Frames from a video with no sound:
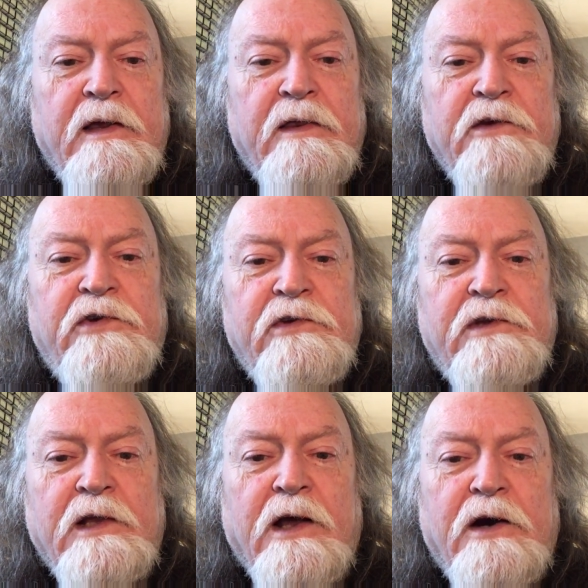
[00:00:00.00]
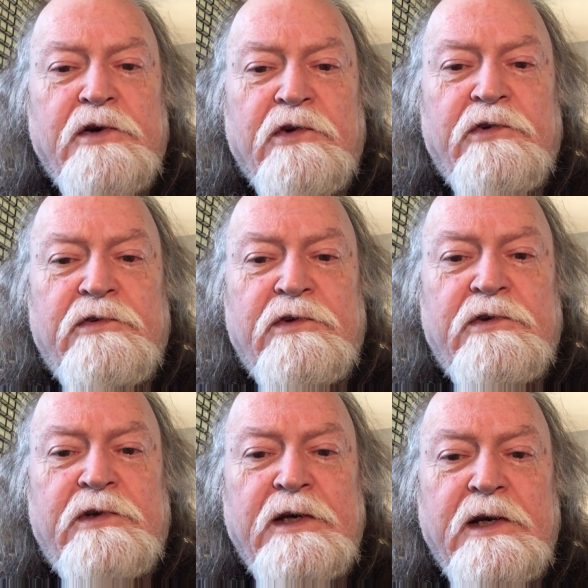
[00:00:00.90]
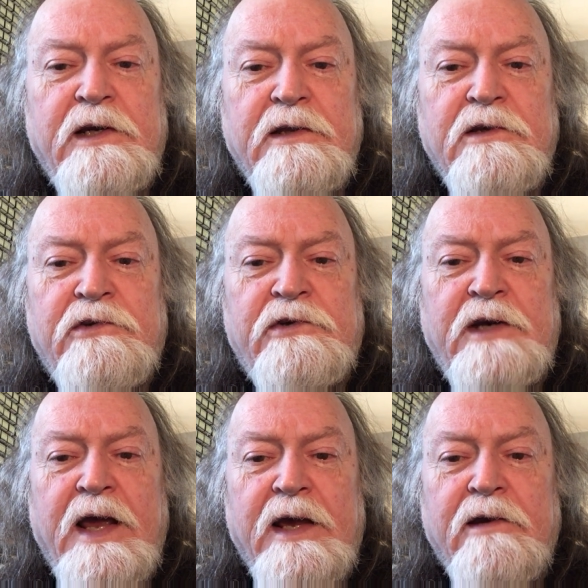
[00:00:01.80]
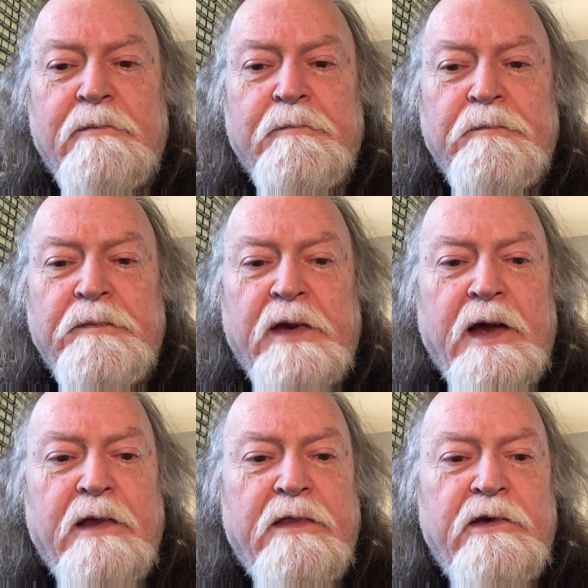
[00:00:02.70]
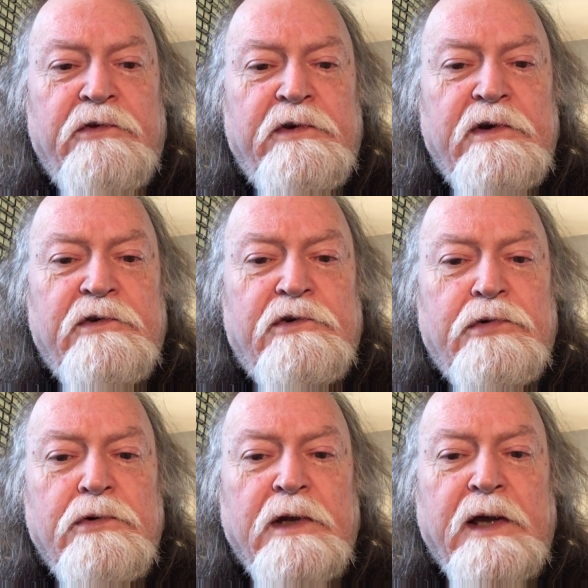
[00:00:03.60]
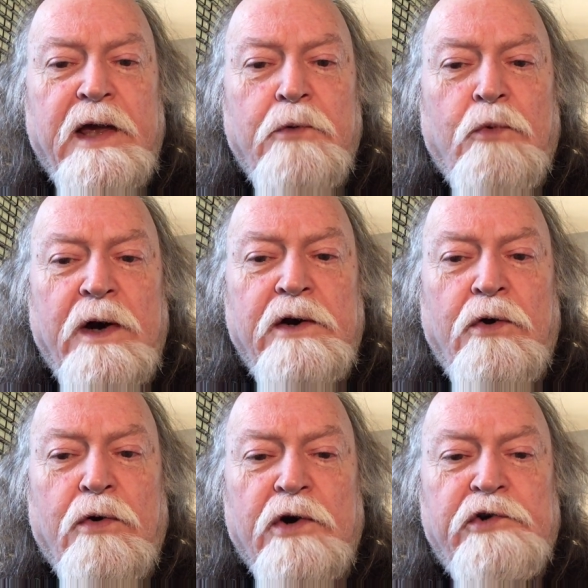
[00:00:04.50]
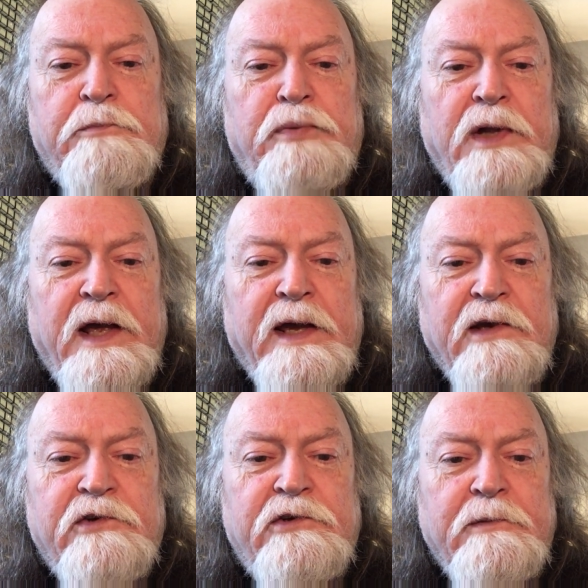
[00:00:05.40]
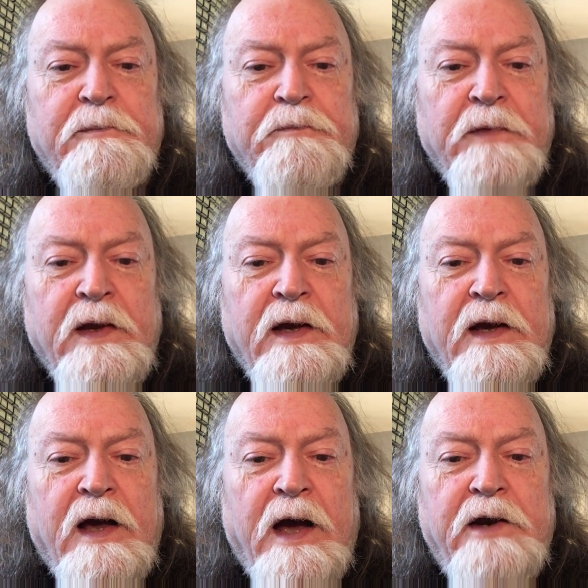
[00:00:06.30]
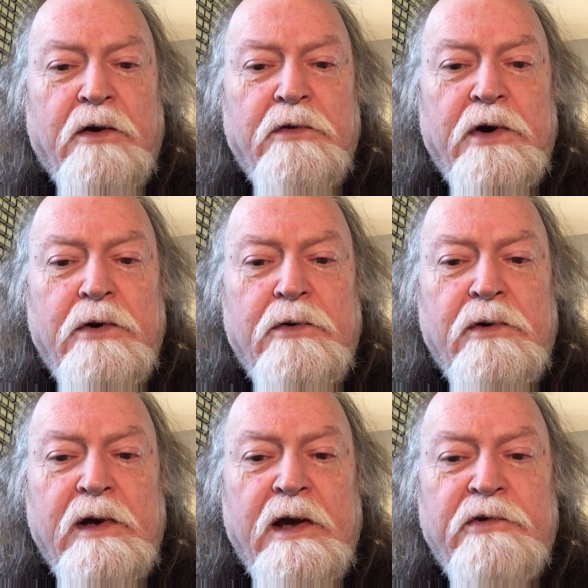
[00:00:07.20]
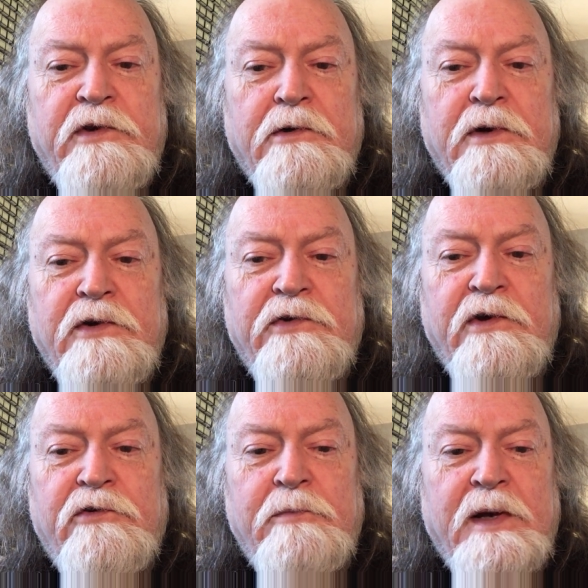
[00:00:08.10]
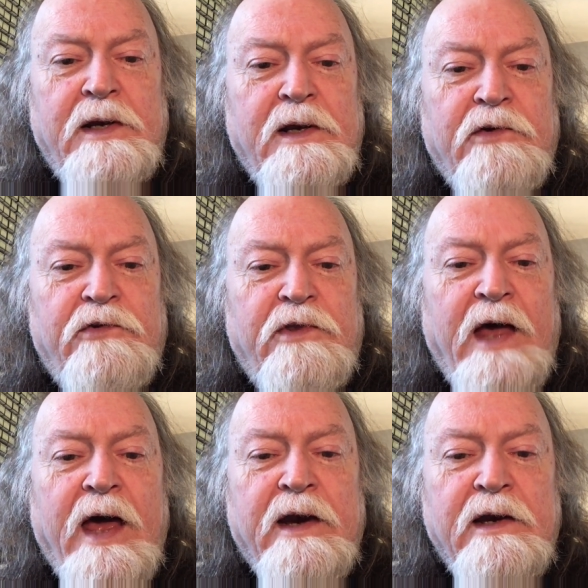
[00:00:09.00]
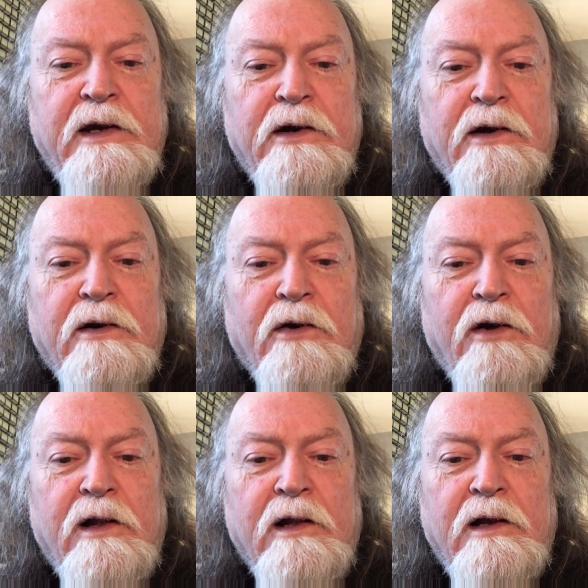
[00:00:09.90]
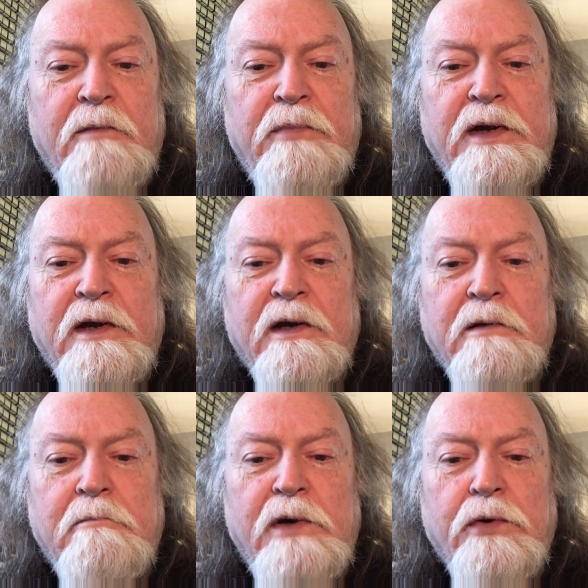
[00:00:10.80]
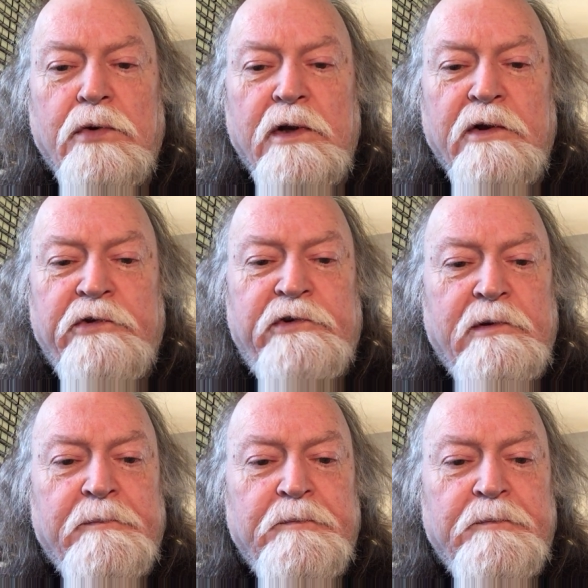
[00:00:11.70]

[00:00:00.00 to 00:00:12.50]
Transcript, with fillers: This is the largest city in the state, and this is truly a one-horse place. I don't know as there is as many as that here, all being mules.